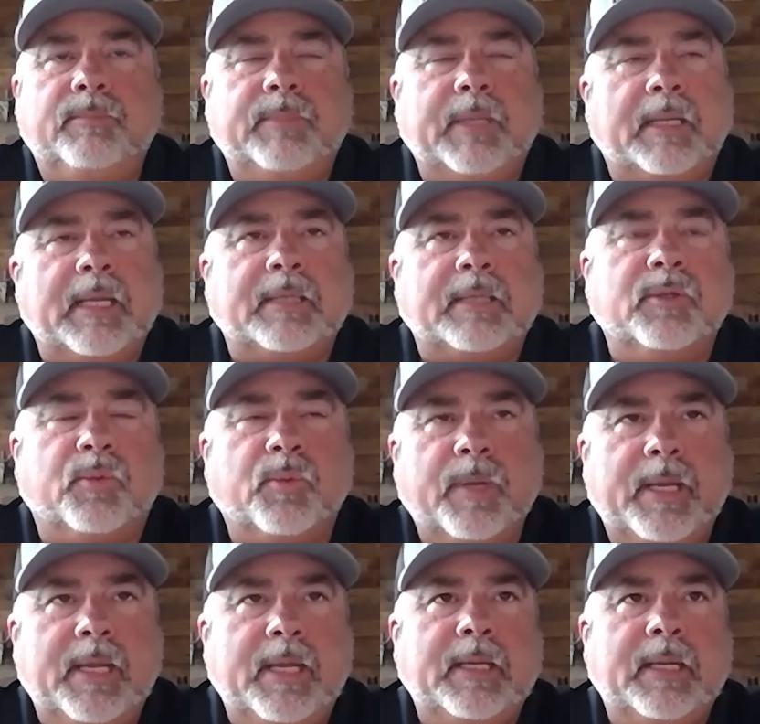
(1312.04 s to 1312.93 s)
like to
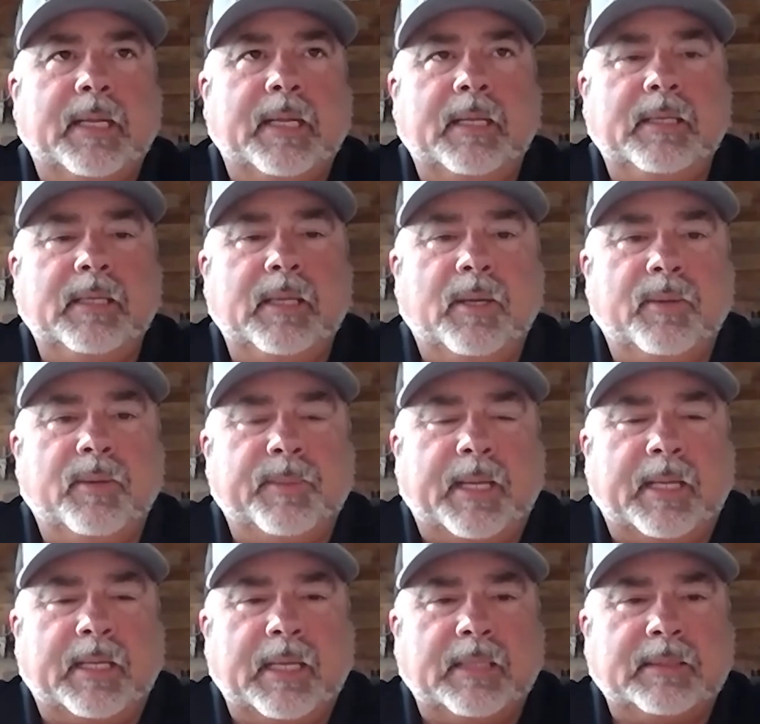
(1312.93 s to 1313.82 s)
read,
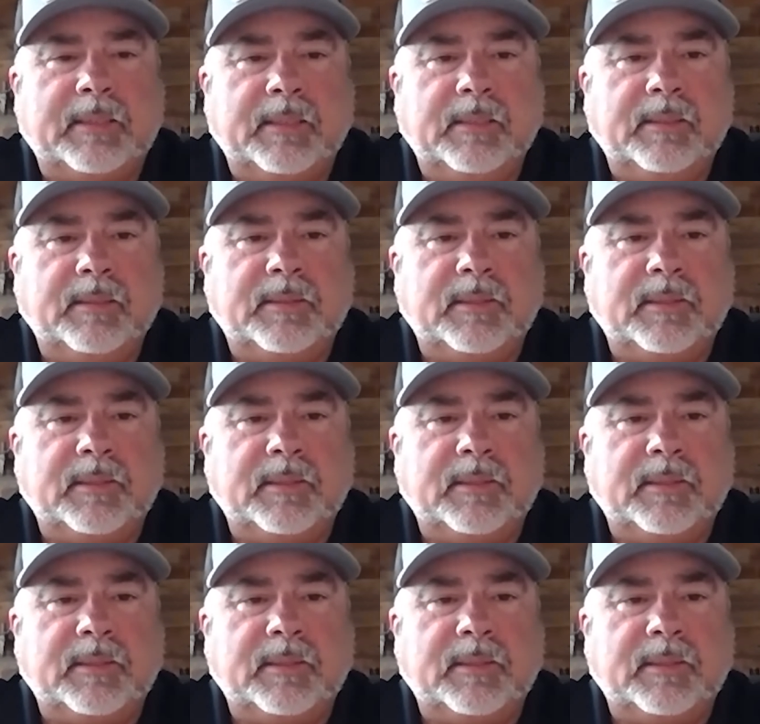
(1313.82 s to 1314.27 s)
I like to